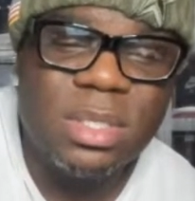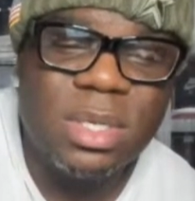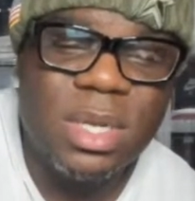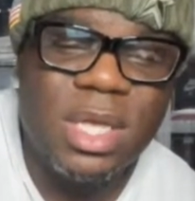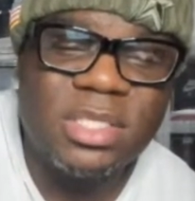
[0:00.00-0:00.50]

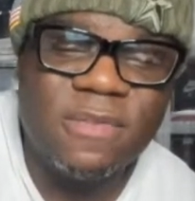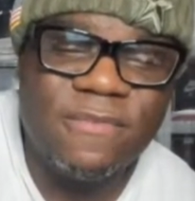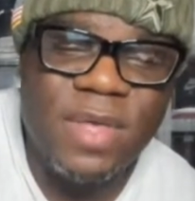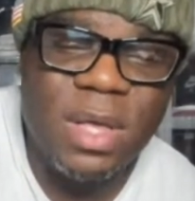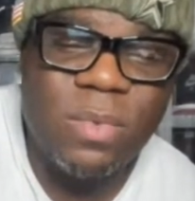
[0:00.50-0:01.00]
Lost and
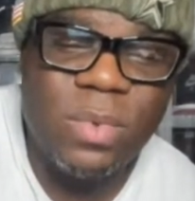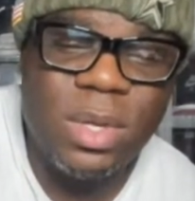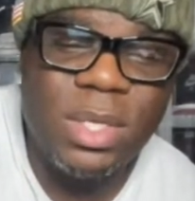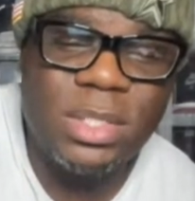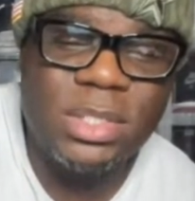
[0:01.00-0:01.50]
Found
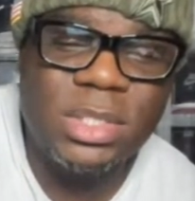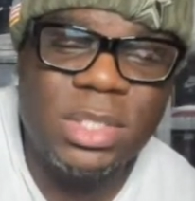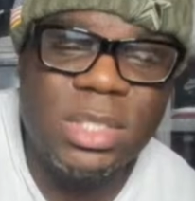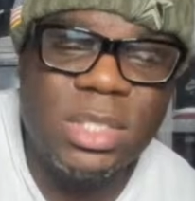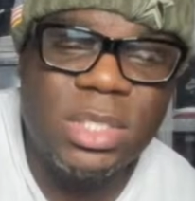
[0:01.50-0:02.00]
ones,
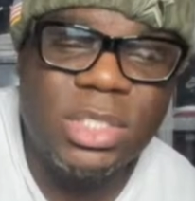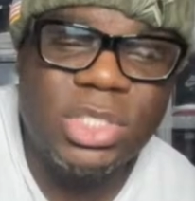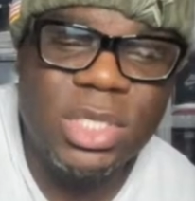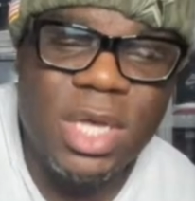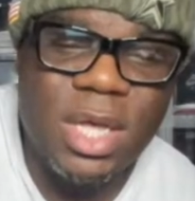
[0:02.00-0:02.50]

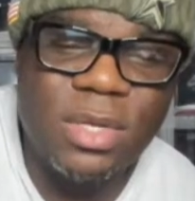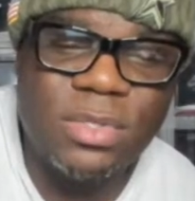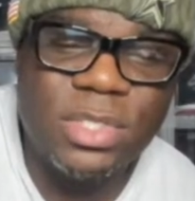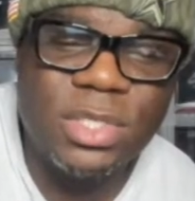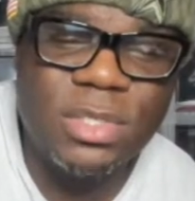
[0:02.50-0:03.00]

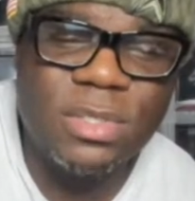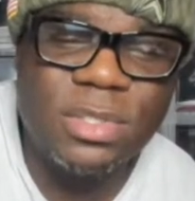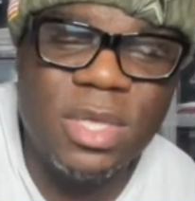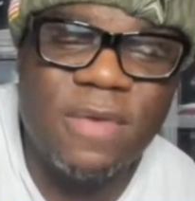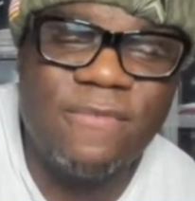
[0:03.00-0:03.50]
Chicago
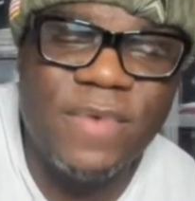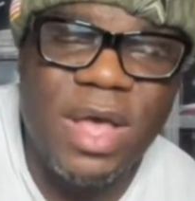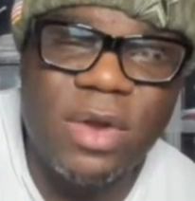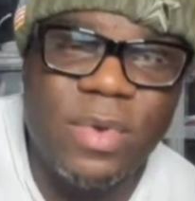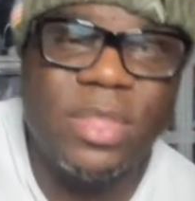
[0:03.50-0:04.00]
twos, and
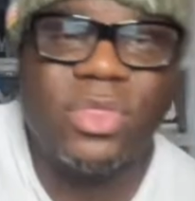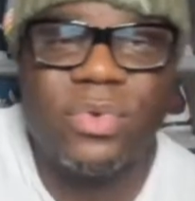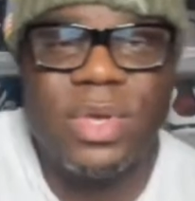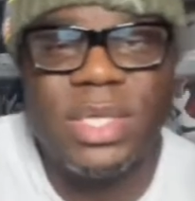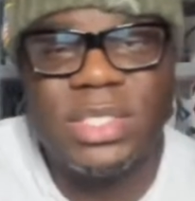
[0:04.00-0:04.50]
fire red
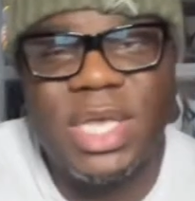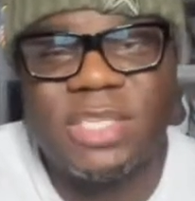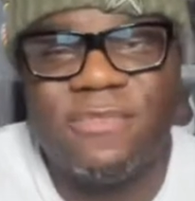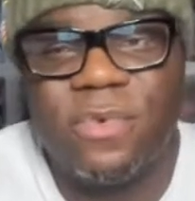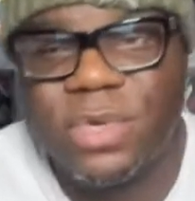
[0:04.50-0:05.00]
threes.
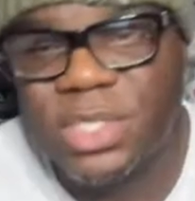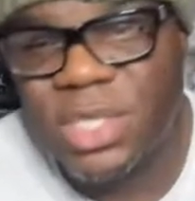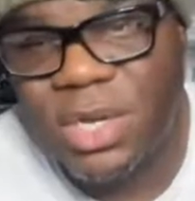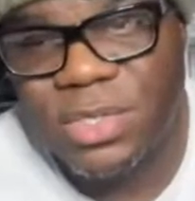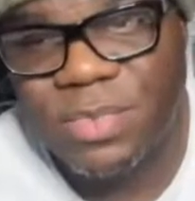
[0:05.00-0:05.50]
That's four
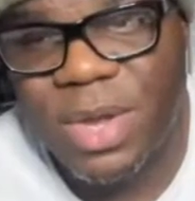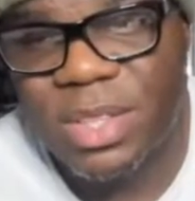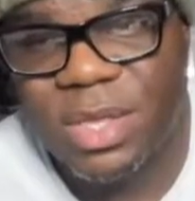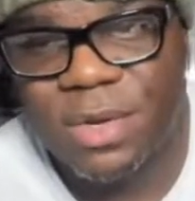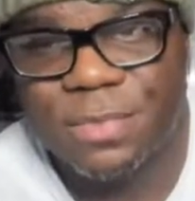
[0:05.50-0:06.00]
sneakers
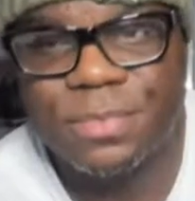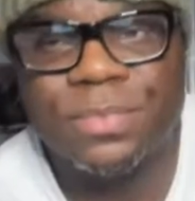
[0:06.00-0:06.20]
right there.